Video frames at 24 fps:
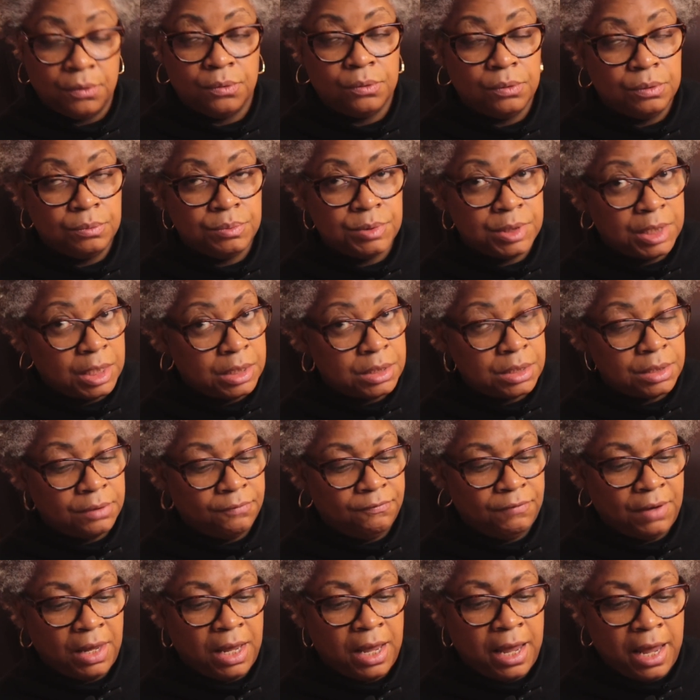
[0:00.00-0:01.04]
or
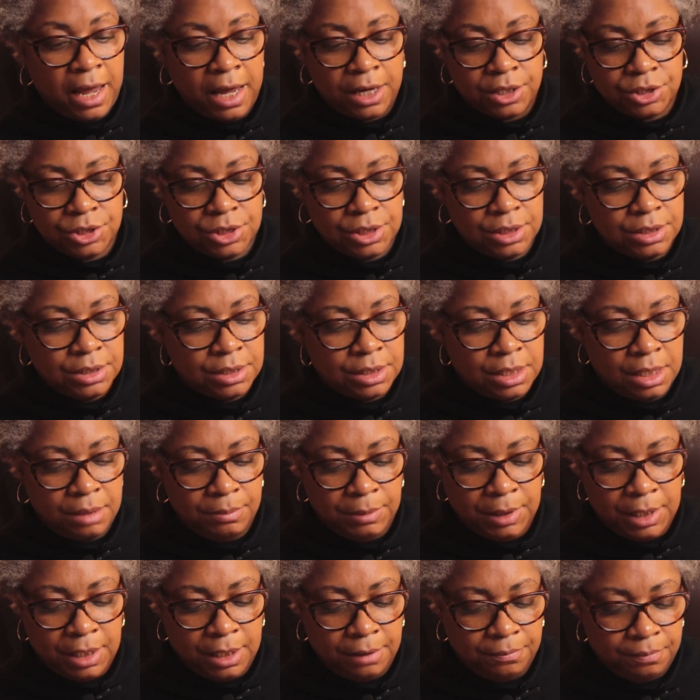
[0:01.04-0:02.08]
obsessive actions
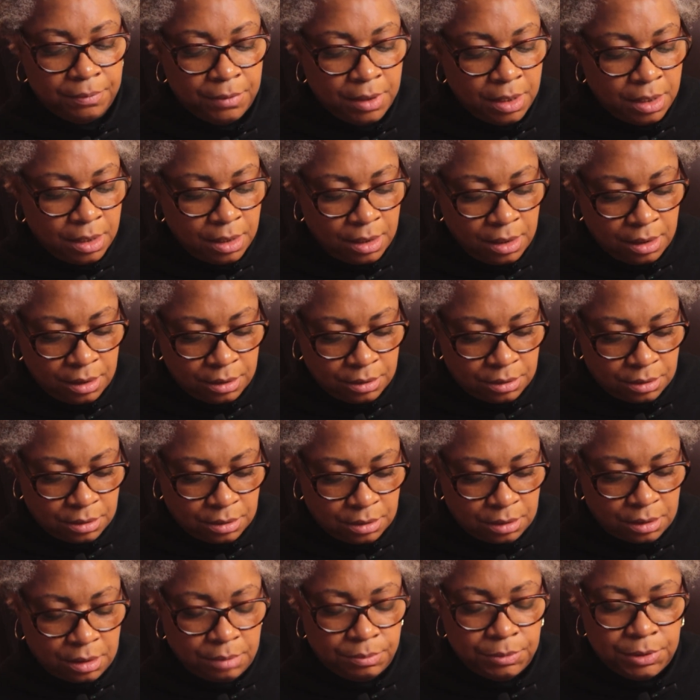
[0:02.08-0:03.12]
coming in.
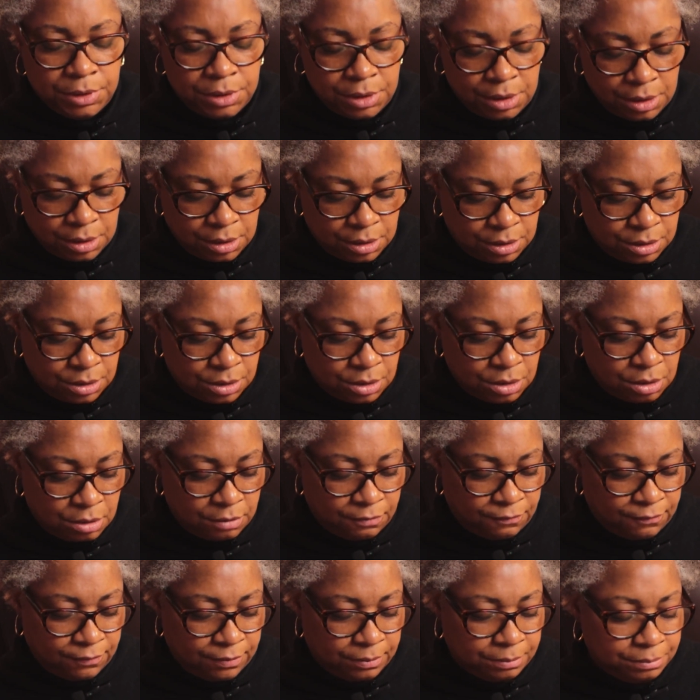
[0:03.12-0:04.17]
So let me take this
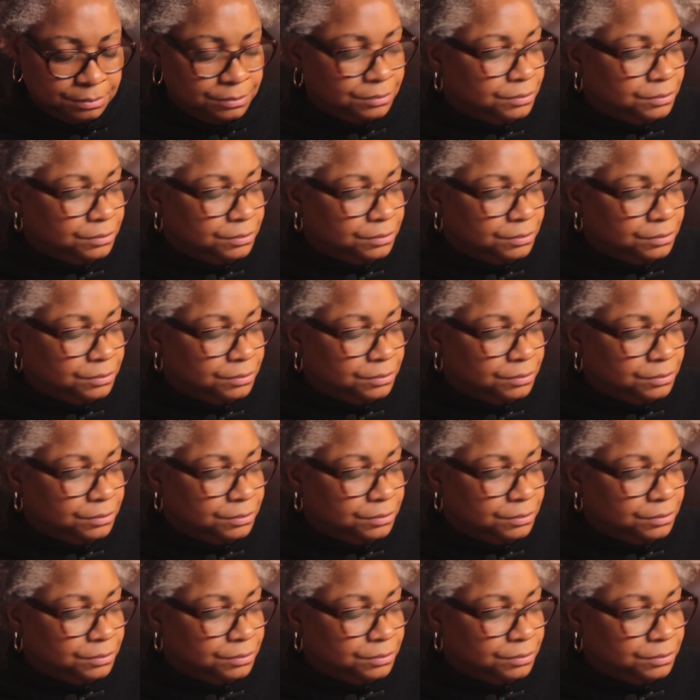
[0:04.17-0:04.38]
off.